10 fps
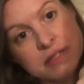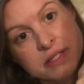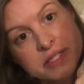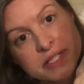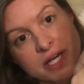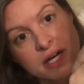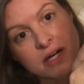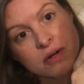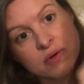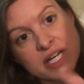
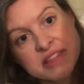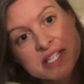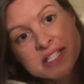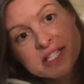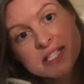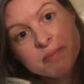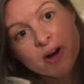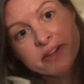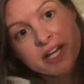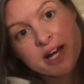So this is the
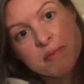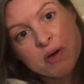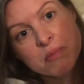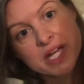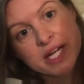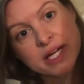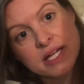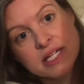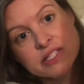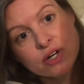part that I'm omitting,
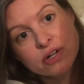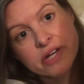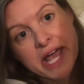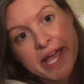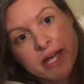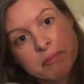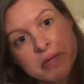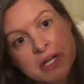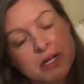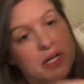is her name
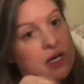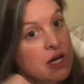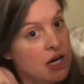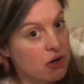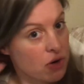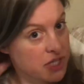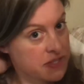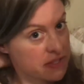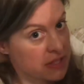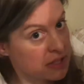
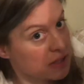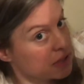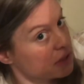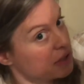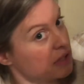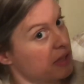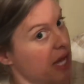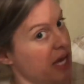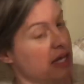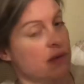across I
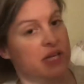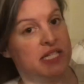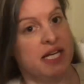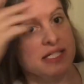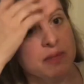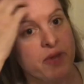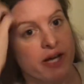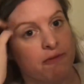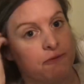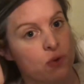mean, it takes up
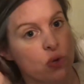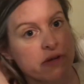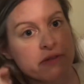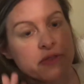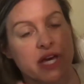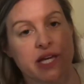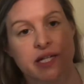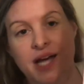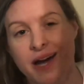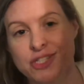like a 1/4,
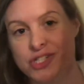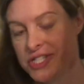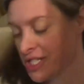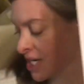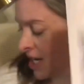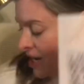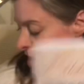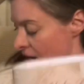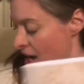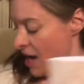and I just
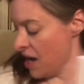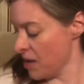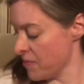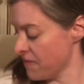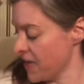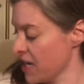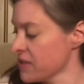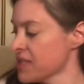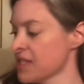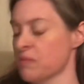
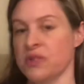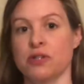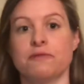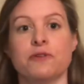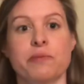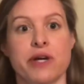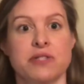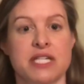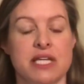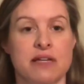found some beautiful
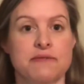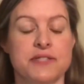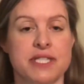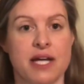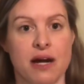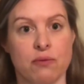motifs that I